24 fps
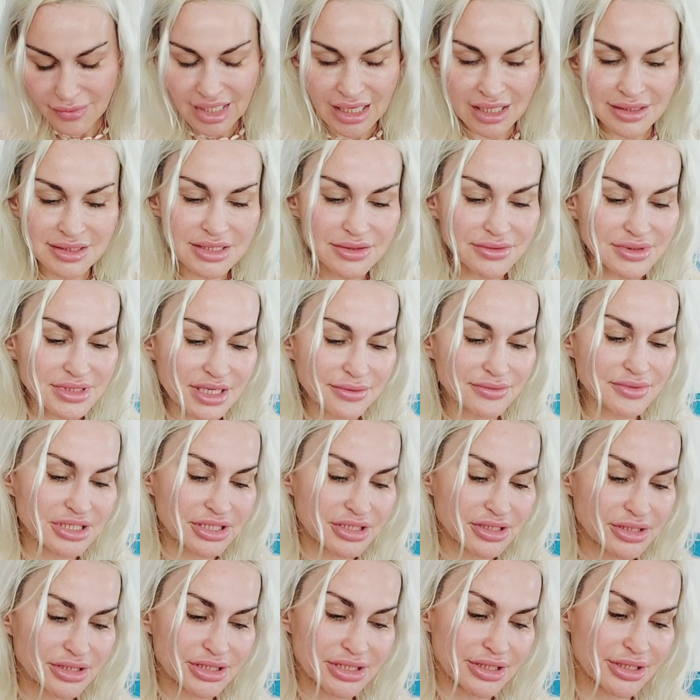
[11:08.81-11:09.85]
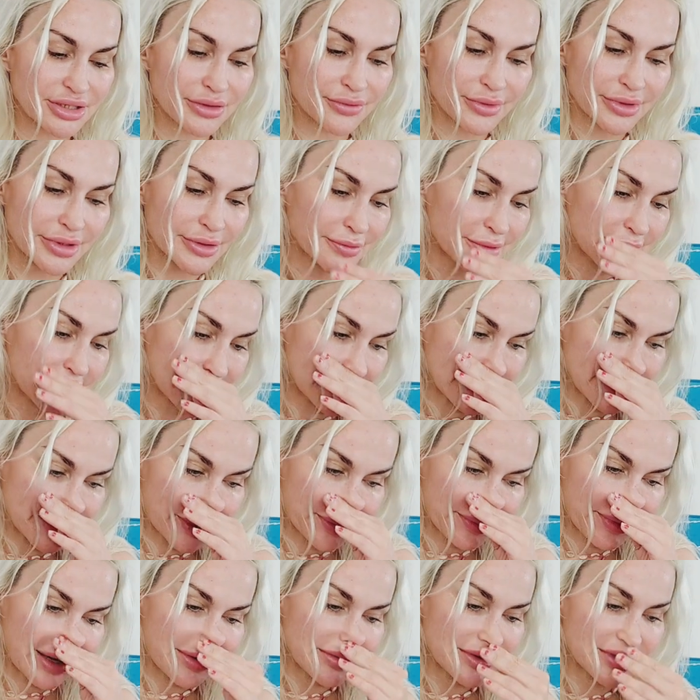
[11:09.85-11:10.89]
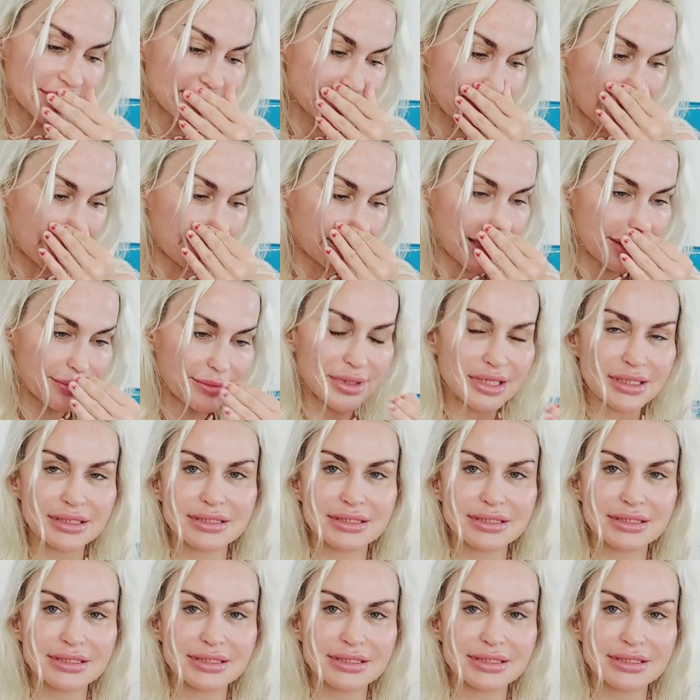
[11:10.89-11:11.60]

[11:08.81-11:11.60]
So it's up to you what you wanna do about this, my baby.